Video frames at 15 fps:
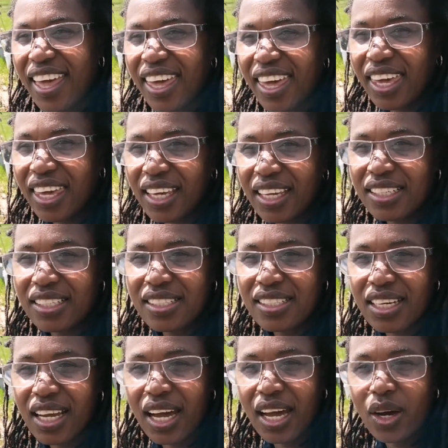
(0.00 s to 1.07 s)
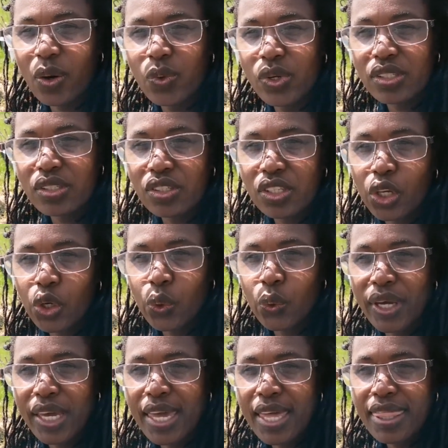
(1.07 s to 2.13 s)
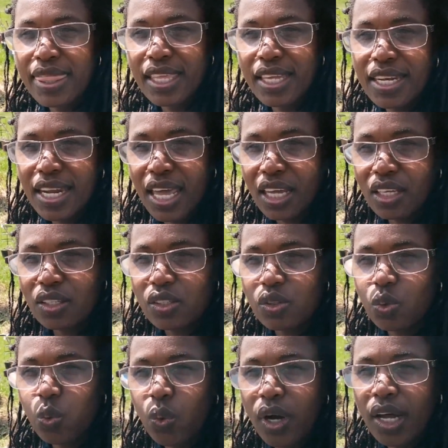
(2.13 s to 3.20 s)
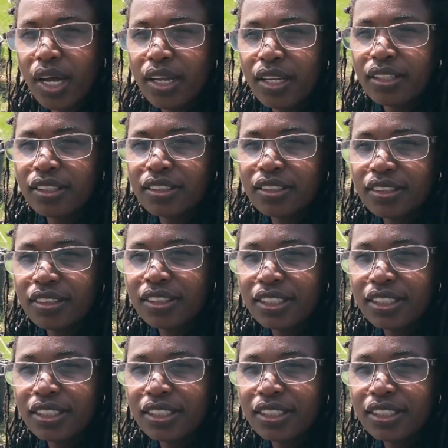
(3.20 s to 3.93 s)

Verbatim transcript: and I will see you in the next one.